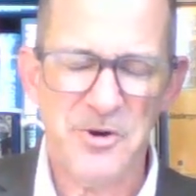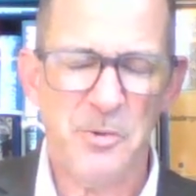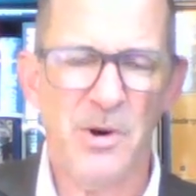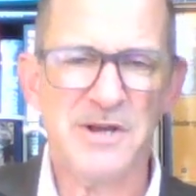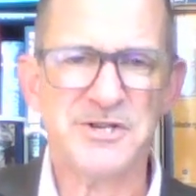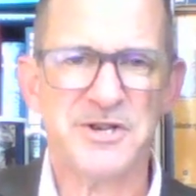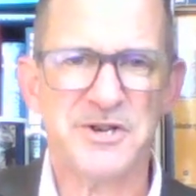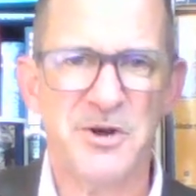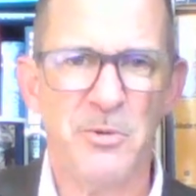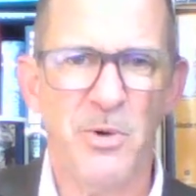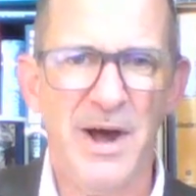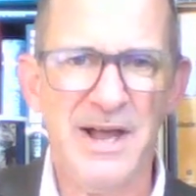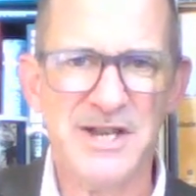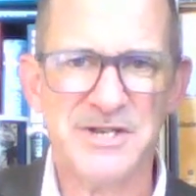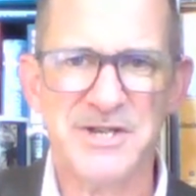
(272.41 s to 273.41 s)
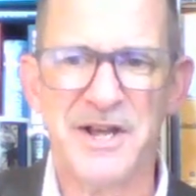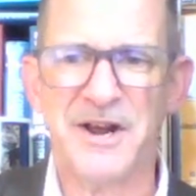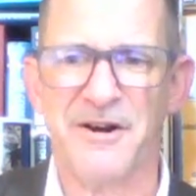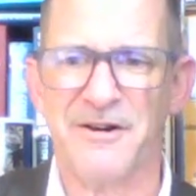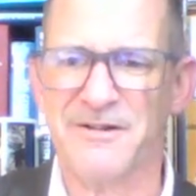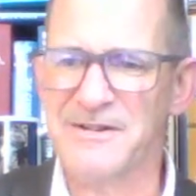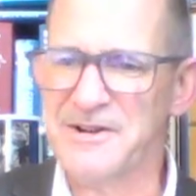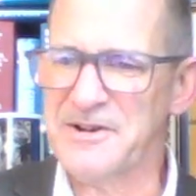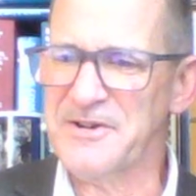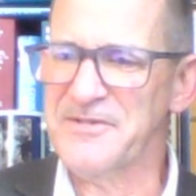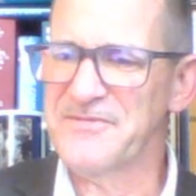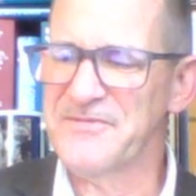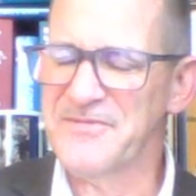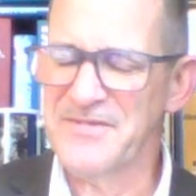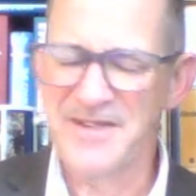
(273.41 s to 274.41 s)
who wants to know why he's there, you
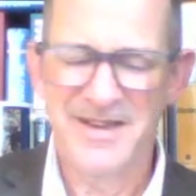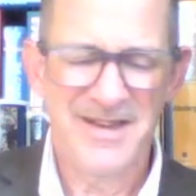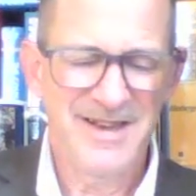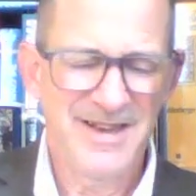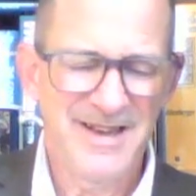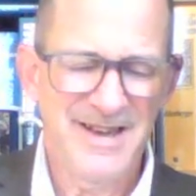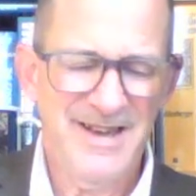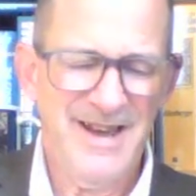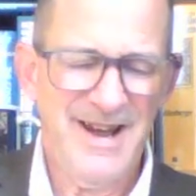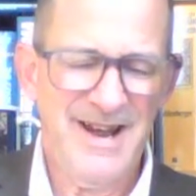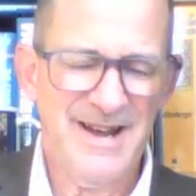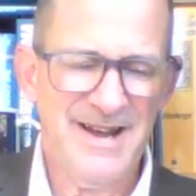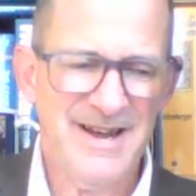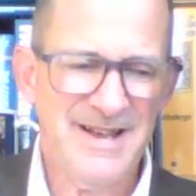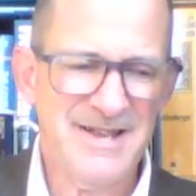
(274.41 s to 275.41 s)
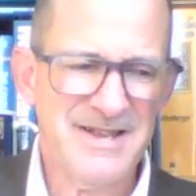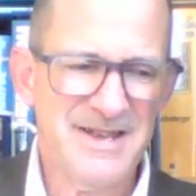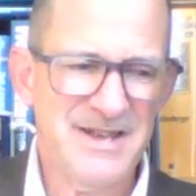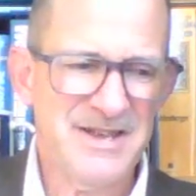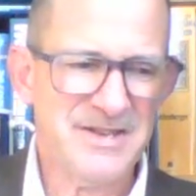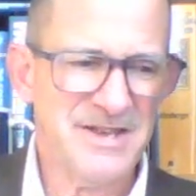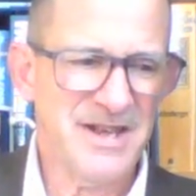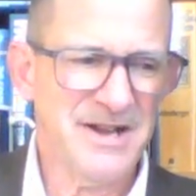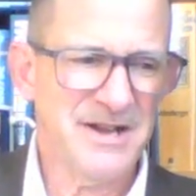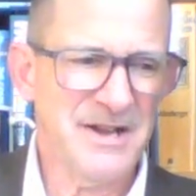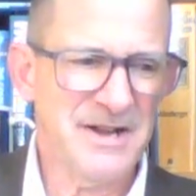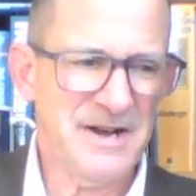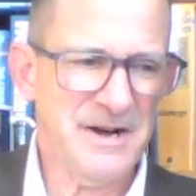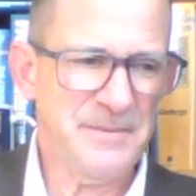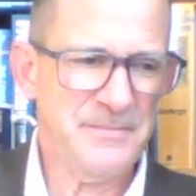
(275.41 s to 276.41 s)
know. And he
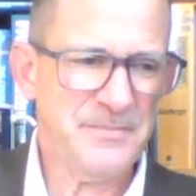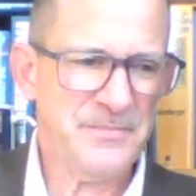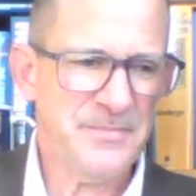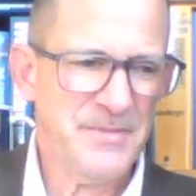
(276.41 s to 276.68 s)
said,